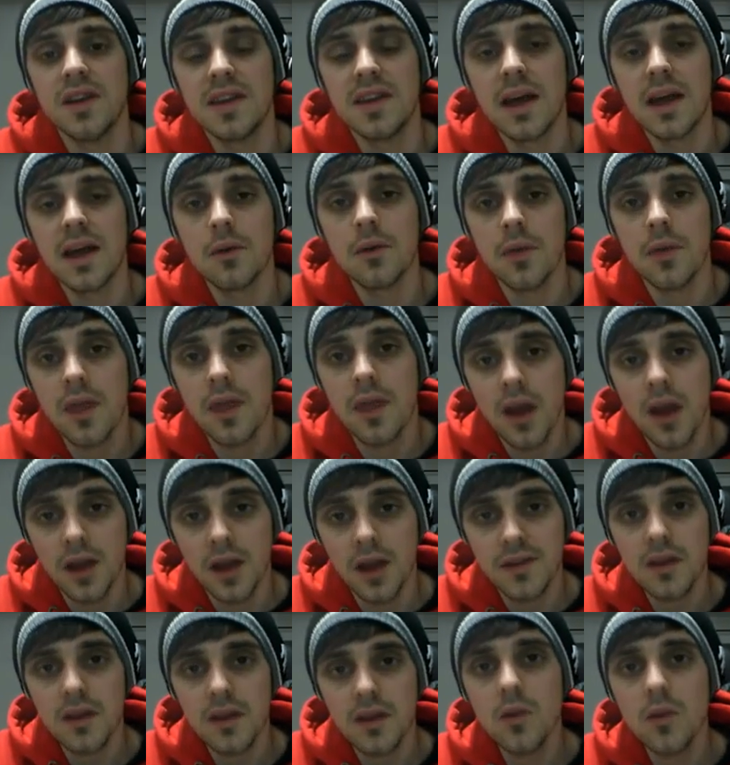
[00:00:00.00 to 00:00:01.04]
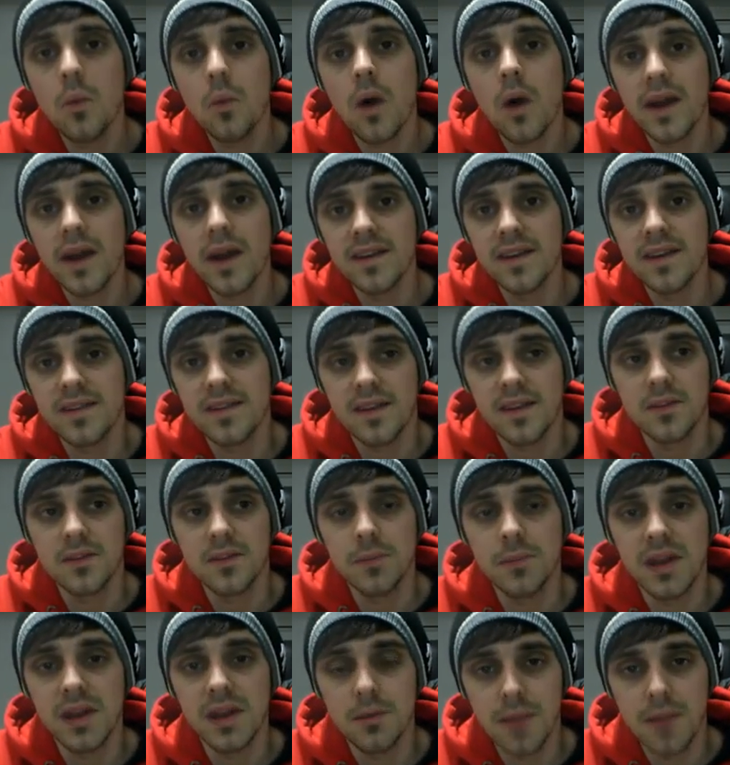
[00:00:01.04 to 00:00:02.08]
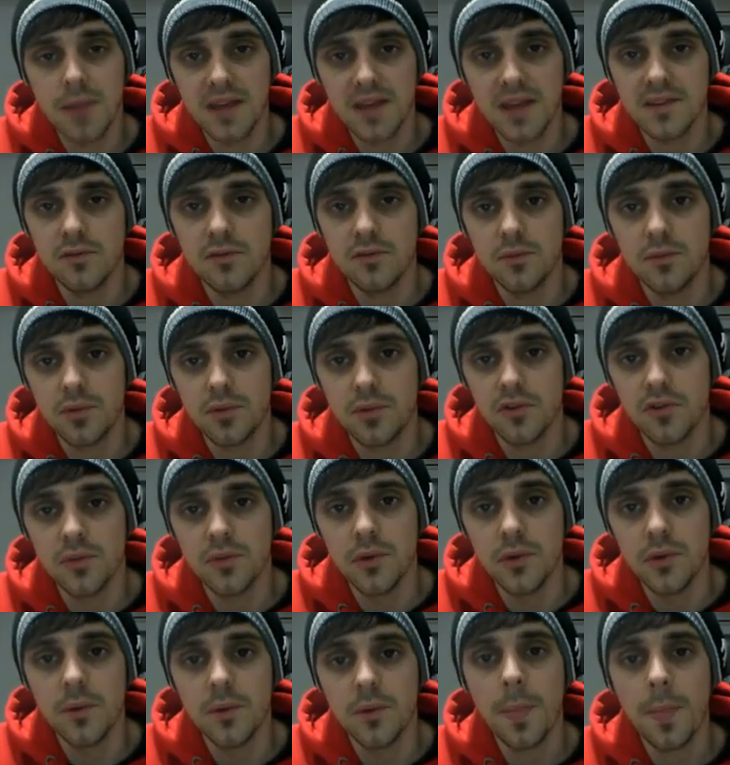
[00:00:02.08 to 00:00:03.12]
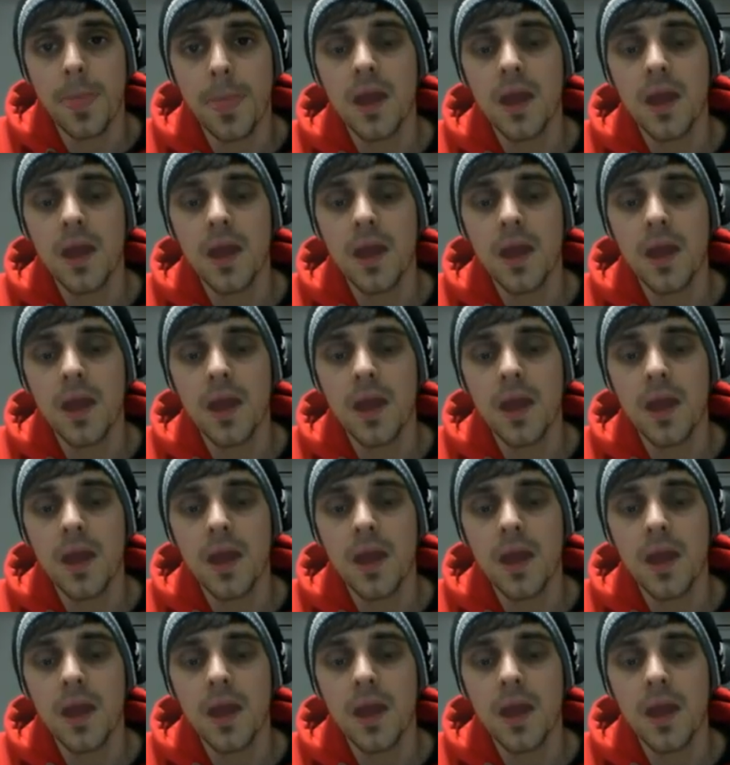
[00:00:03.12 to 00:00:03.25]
Now, I'll tell you why this hasn't been a massive improvement.